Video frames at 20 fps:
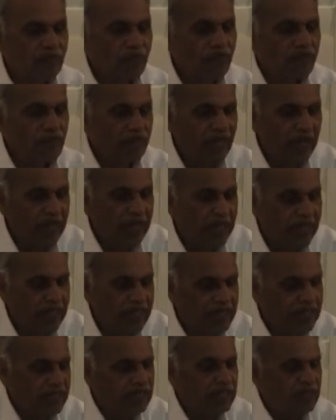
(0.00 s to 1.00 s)
When
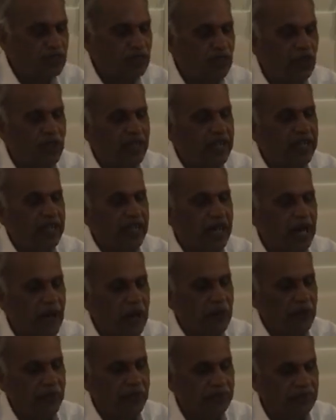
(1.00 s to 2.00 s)
it is going
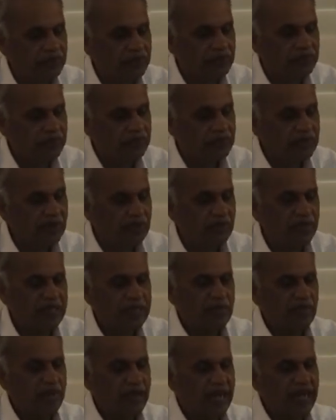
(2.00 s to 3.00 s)
out, when
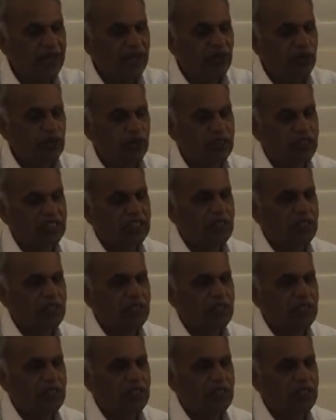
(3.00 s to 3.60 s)
the man loses the